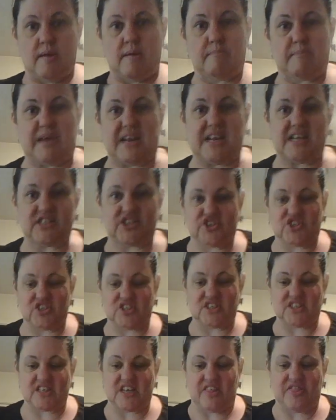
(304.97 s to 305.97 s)
but it's
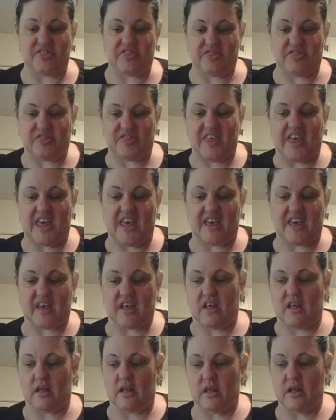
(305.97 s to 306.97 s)
just a
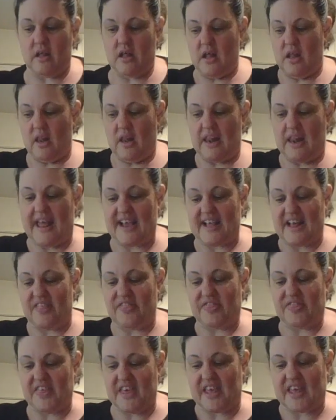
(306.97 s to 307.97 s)
thick, like
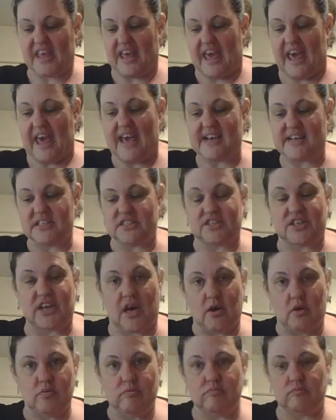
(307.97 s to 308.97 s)
a thick cake
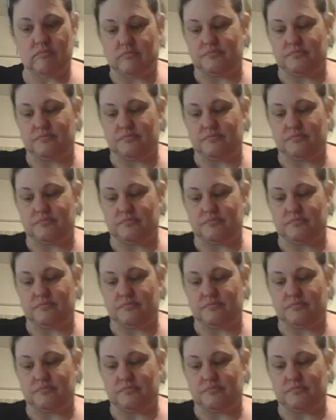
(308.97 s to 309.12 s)
dough.